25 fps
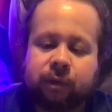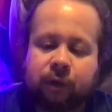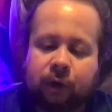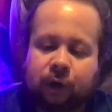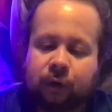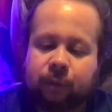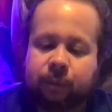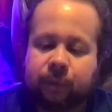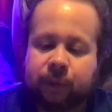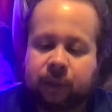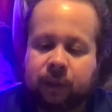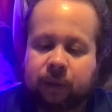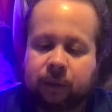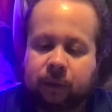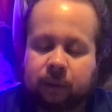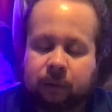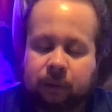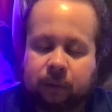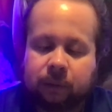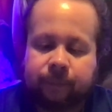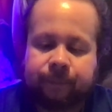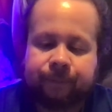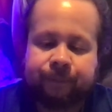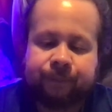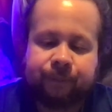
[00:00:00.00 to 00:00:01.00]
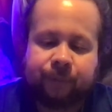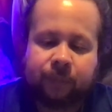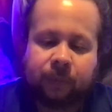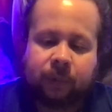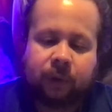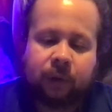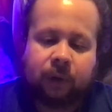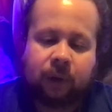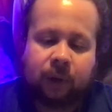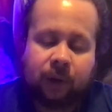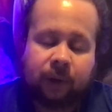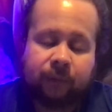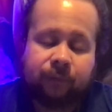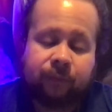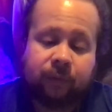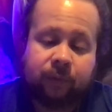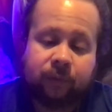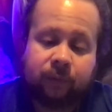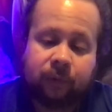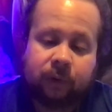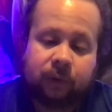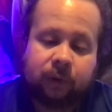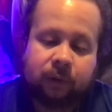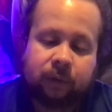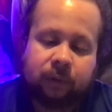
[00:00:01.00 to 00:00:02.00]
Carbonell. I've
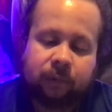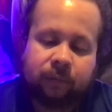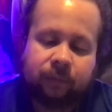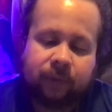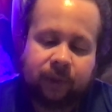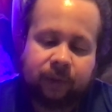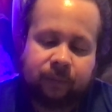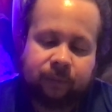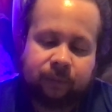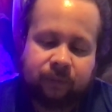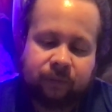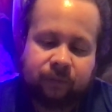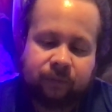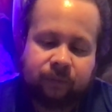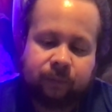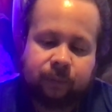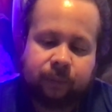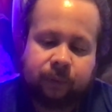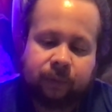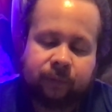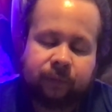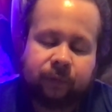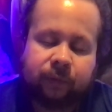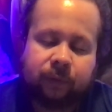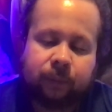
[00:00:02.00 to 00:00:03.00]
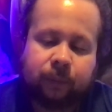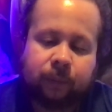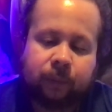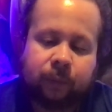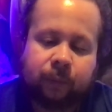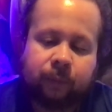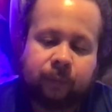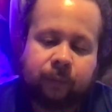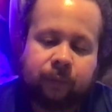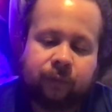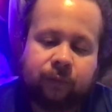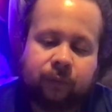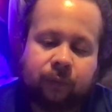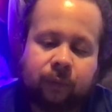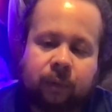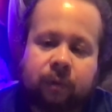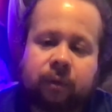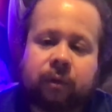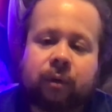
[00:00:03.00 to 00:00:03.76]
never heard of that perfumer before.